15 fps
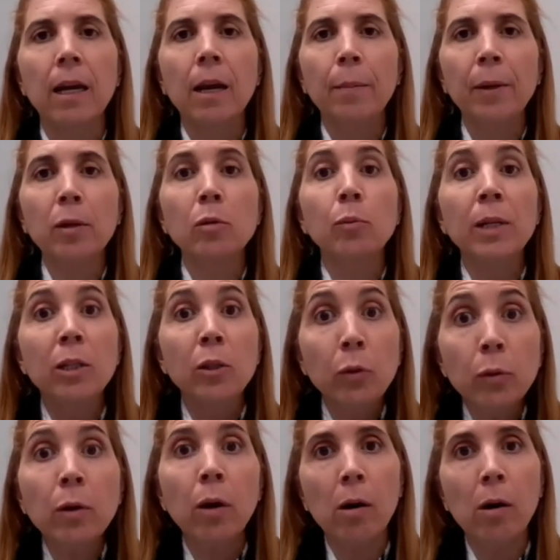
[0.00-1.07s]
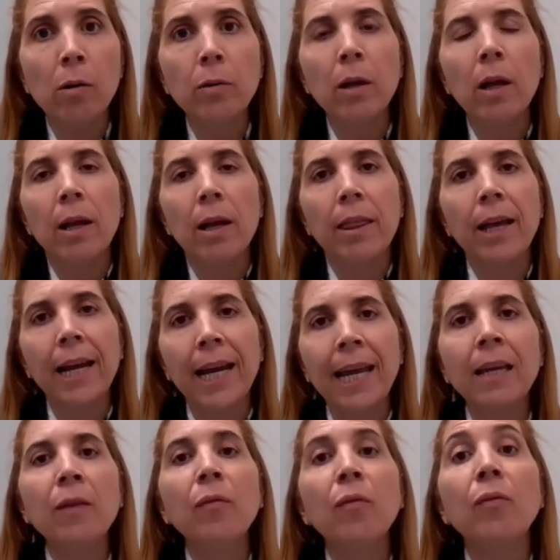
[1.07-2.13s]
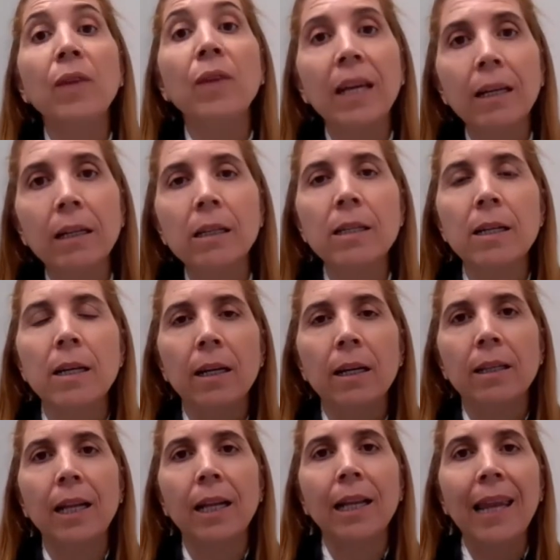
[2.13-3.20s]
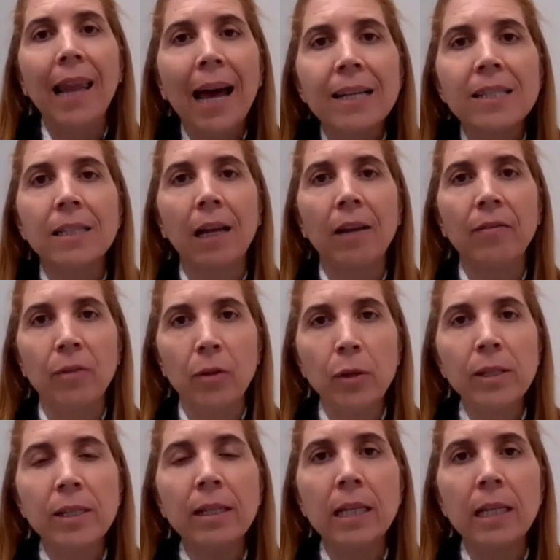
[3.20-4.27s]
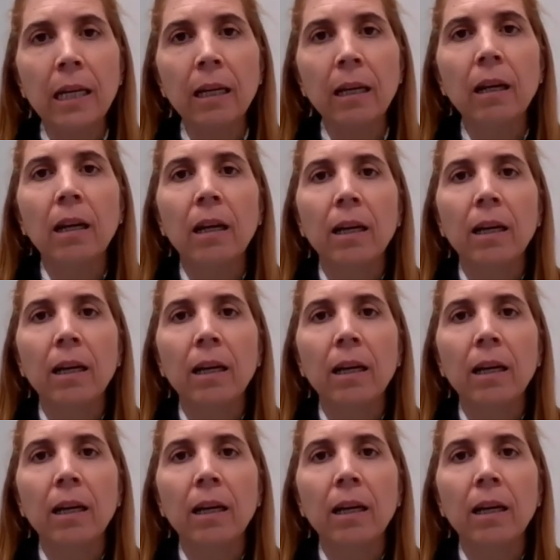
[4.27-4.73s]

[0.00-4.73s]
because we do know that any field that lacks diversity,